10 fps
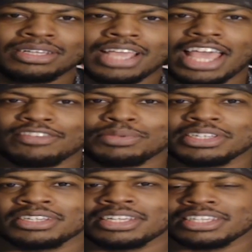have
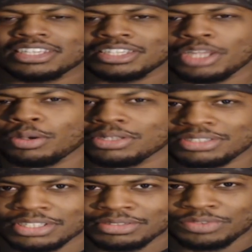been
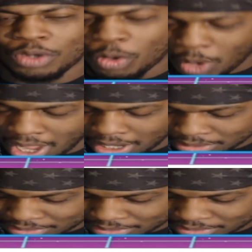noticing for a while,